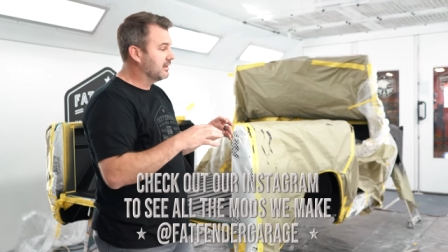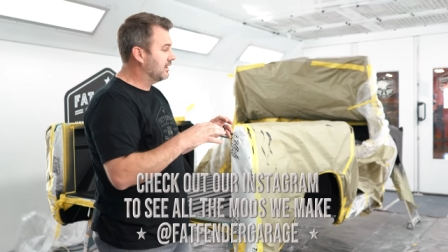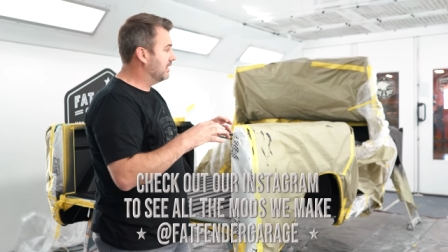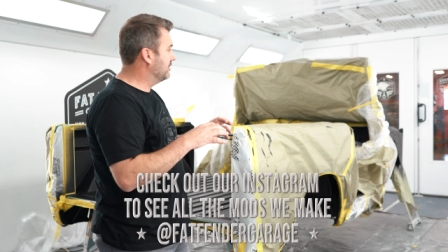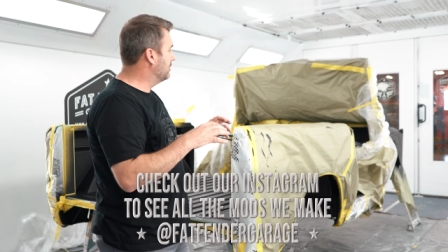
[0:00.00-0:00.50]

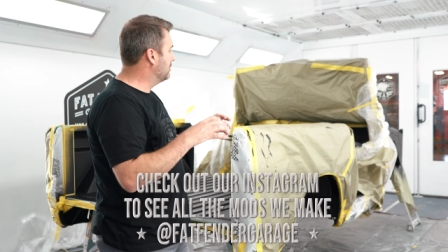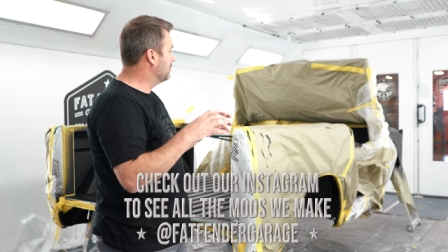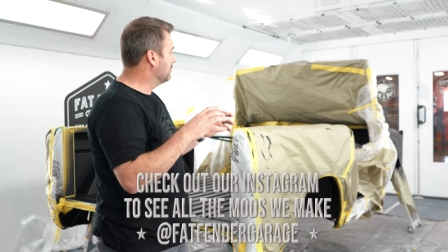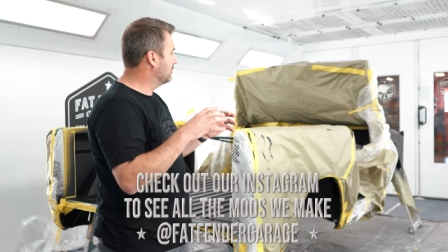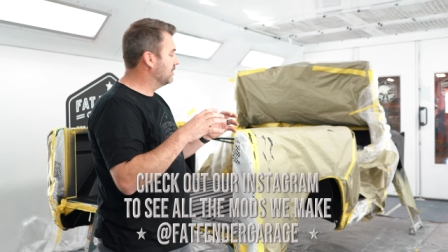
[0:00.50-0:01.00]
uh,
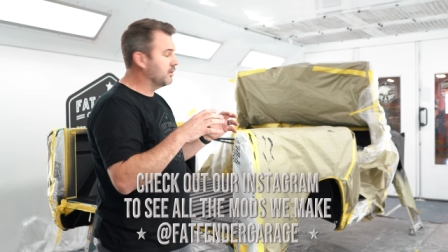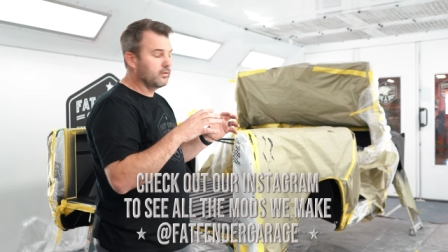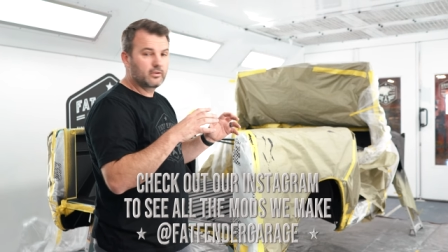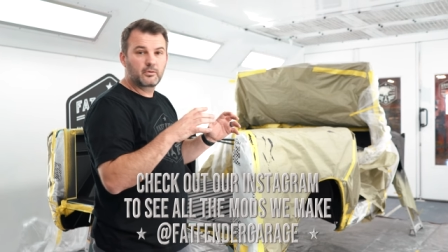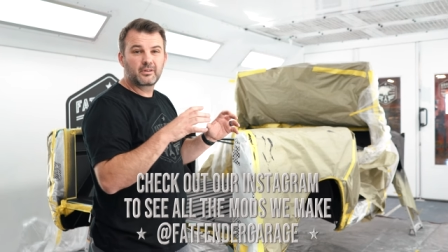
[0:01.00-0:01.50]
you, you,
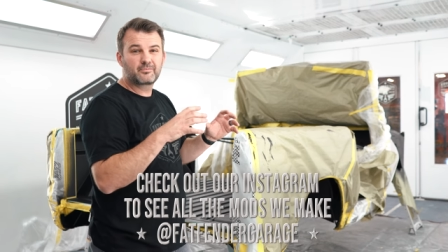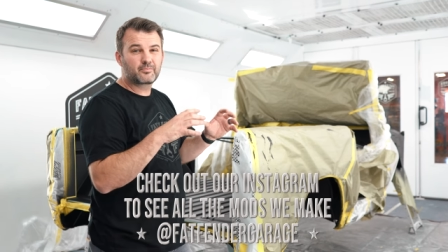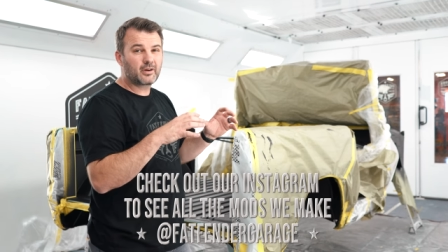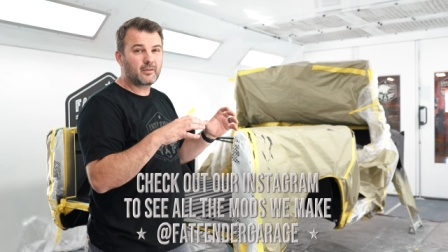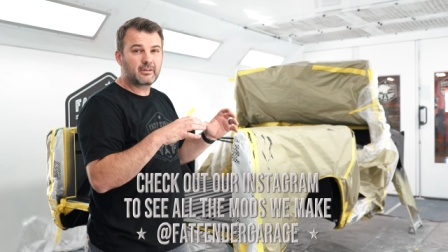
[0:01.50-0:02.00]
know, you would
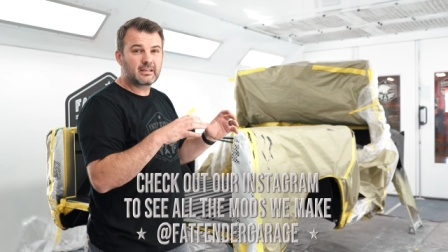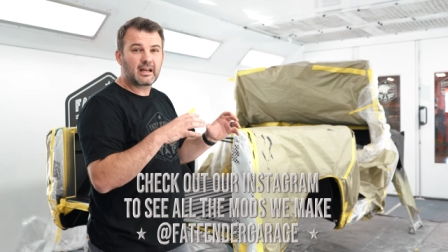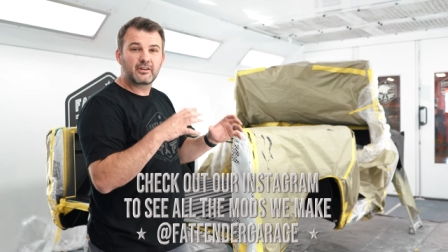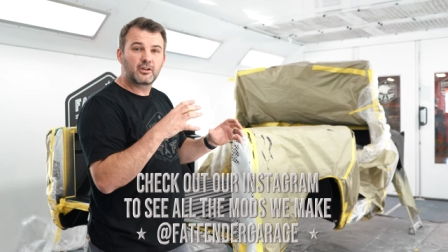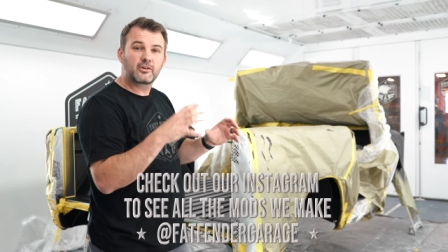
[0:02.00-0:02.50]
probably
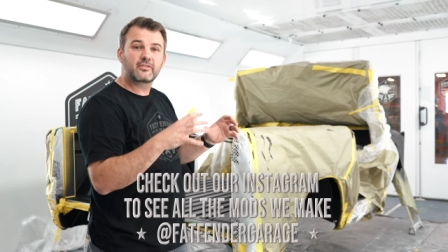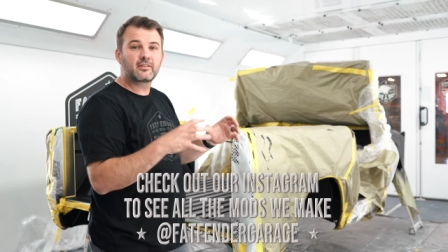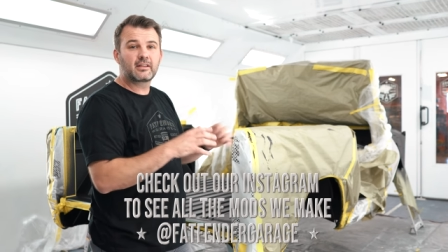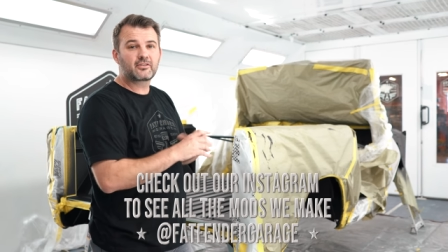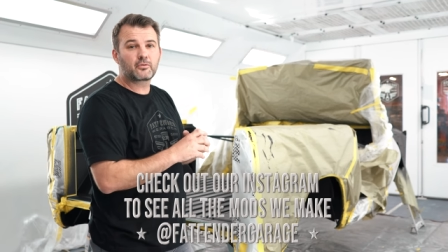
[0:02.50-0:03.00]
not notice
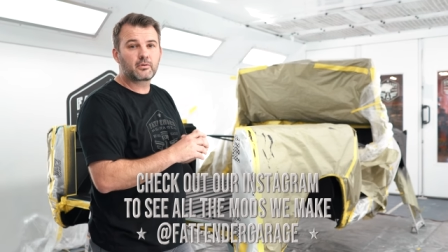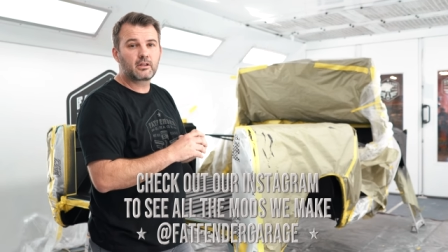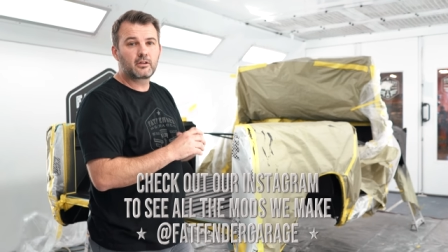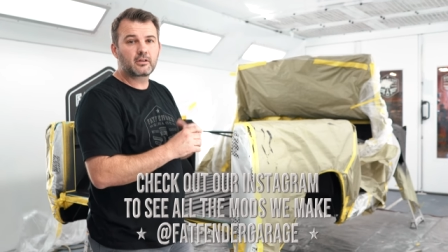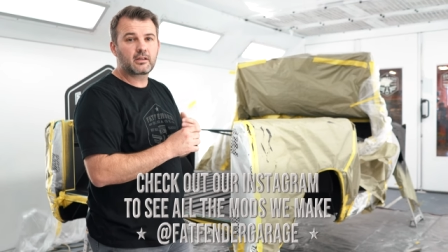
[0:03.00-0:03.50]
unless you're
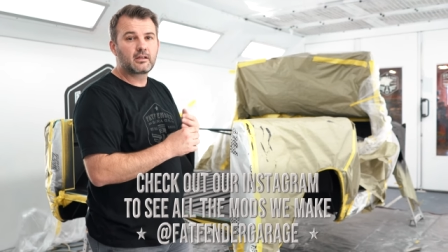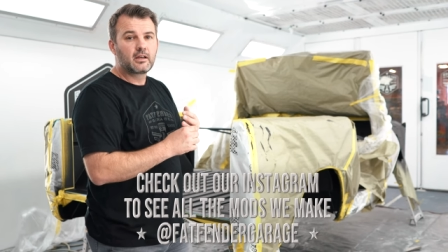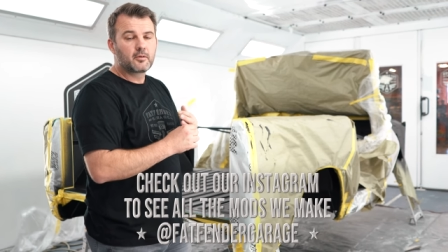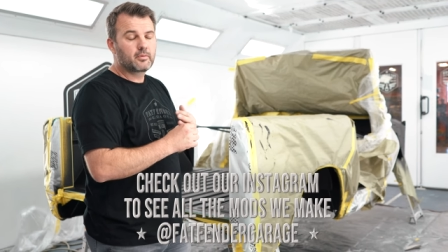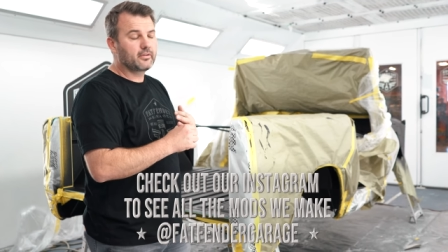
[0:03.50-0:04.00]
really looking,
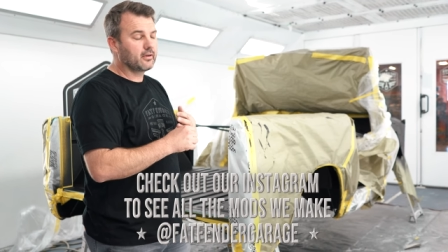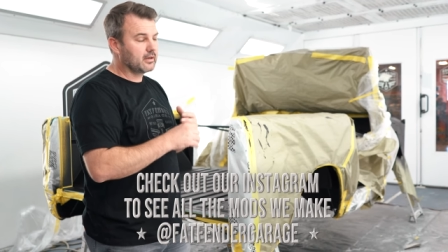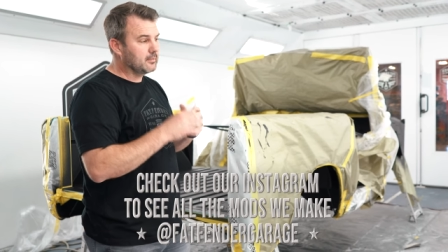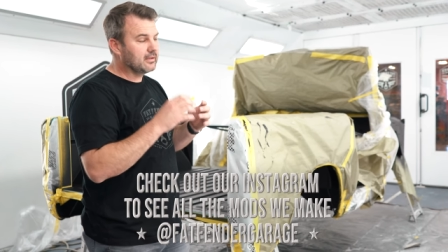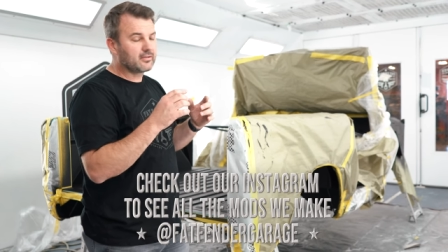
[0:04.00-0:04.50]
but they're
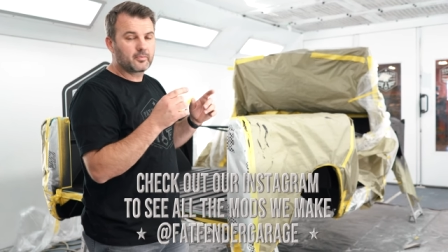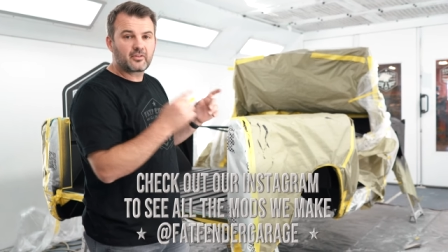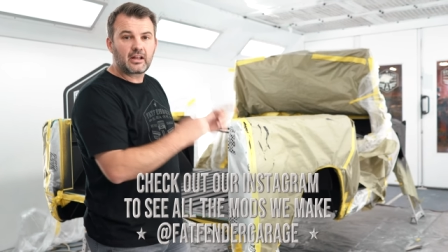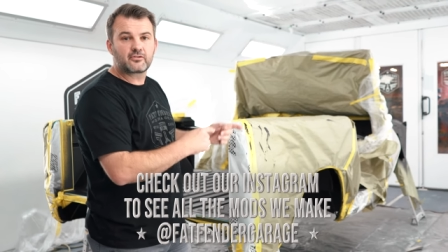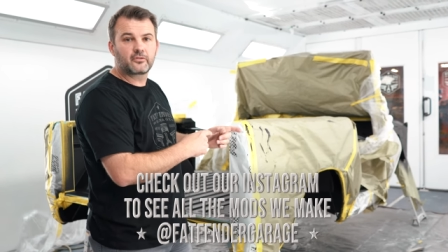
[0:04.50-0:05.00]
gonna be
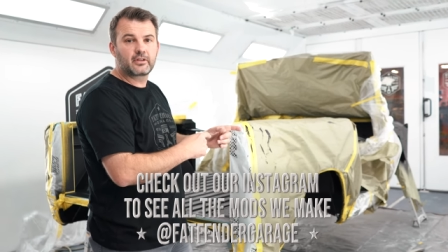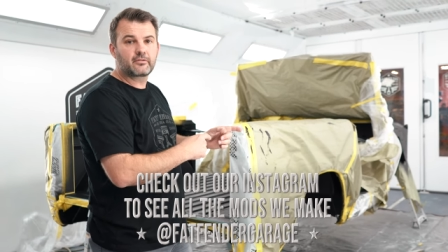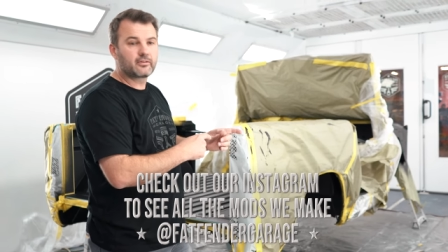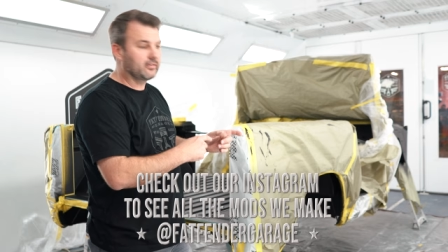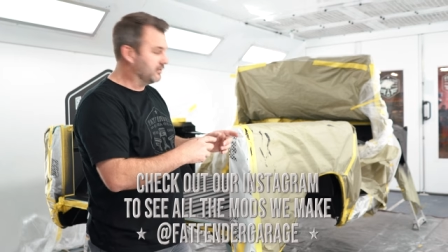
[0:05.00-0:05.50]
substantial
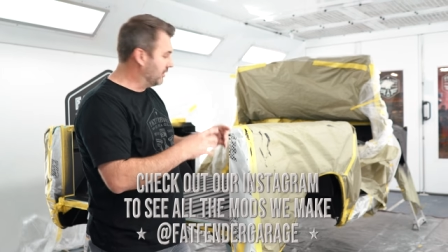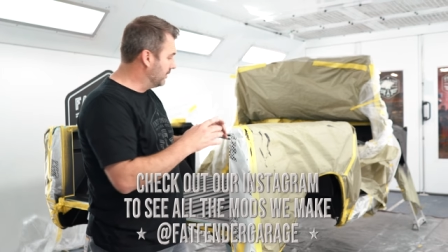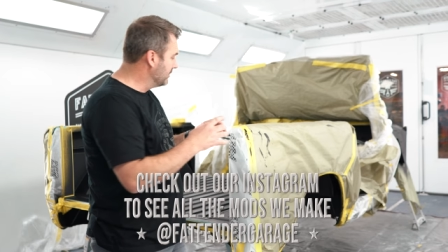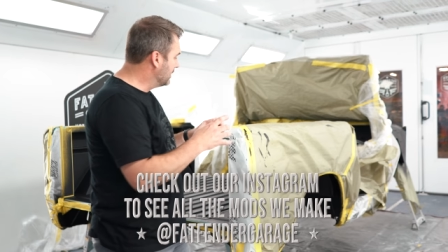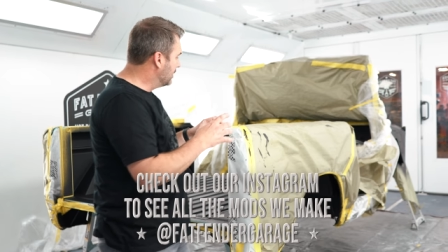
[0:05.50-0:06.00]
differences.
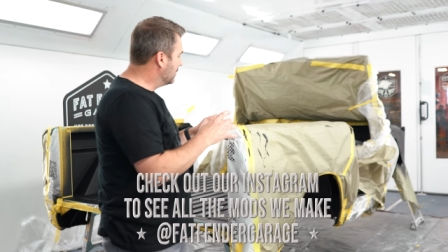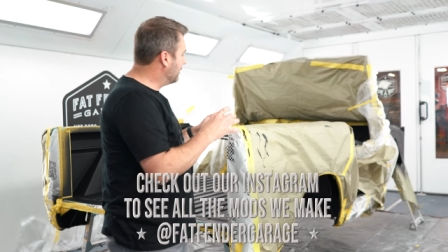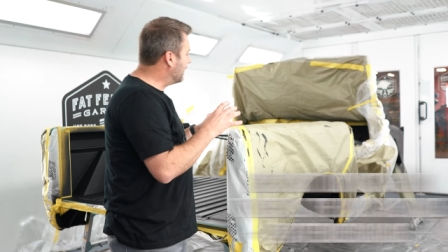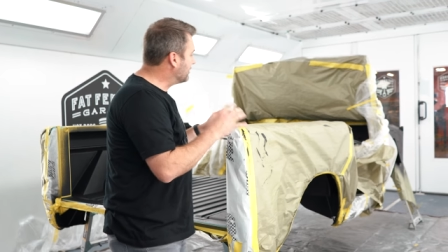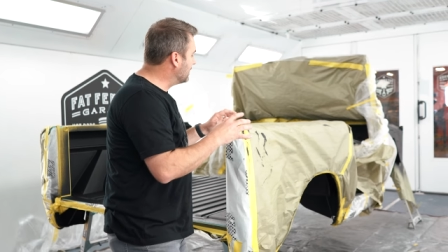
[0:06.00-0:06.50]
So we've actually